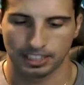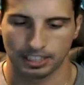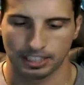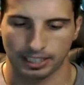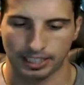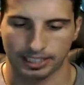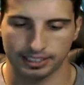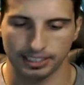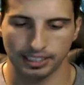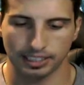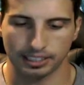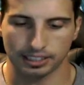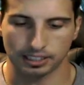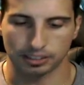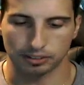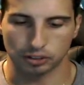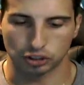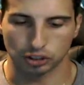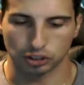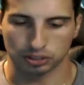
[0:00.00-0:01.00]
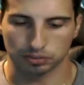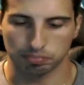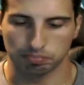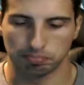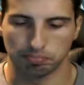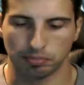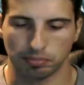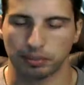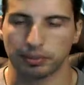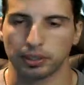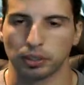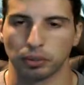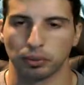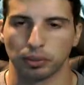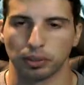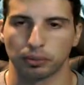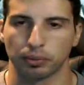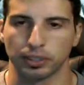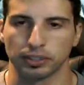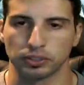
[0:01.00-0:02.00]
think I could just maybe go with
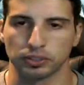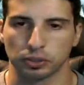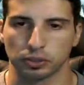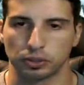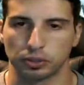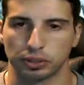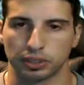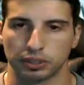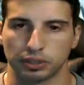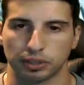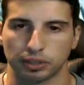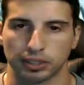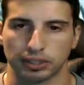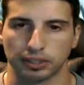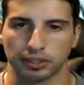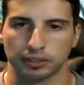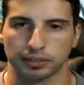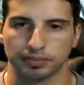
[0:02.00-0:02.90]
a Renzokuken right here.